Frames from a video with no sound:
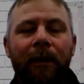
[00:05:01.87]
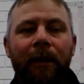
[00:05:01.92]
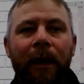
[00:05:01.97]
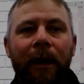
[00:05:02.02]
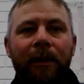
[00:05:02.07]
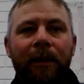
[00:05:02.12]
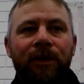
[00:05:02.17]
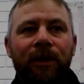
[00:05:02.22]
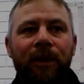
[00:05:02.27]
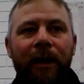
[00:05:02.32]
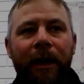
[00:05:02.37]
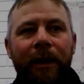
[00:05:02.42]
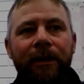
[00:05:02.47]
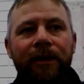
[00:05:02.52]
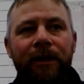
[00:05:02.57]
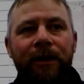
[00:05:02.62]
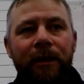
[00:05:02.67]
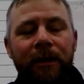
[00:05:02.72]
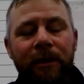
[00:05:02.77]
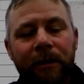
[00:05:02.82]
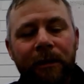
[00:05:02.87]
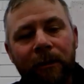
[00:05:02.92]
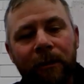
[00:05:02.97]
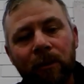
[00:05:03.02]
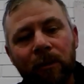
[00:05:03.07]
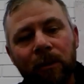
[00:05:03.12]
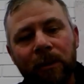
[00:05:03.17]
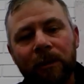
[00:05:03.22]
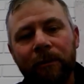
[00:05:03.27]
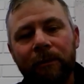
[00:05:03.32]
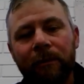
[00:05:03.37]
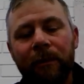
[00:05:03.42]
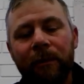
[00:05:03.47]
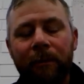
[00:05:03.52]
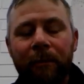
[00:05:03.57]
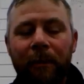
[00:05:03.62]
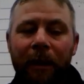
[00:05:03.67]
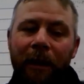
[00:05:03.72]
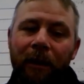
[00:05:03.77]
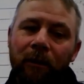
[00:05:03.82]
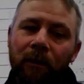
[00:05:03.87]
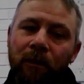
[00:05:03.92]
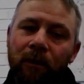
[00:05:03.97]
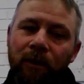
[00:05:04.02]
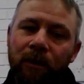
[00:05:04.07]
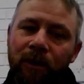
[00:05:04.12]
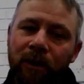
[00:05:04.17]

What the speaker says: Education is about a horse